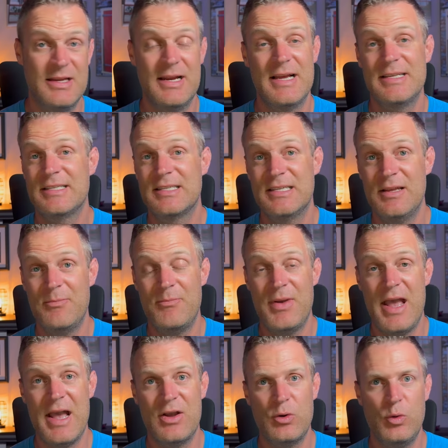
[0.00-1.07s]
then I snip
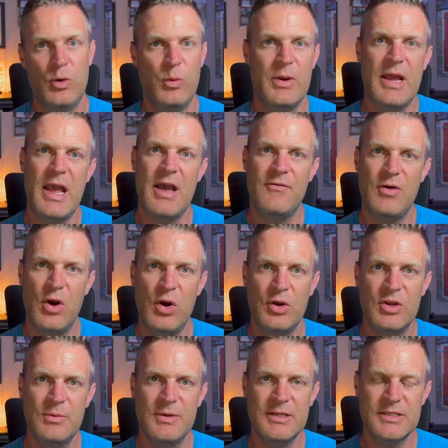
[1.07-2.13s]
back or we have
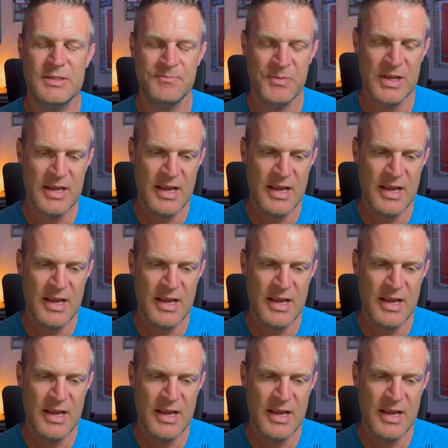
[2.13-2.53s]
arguments,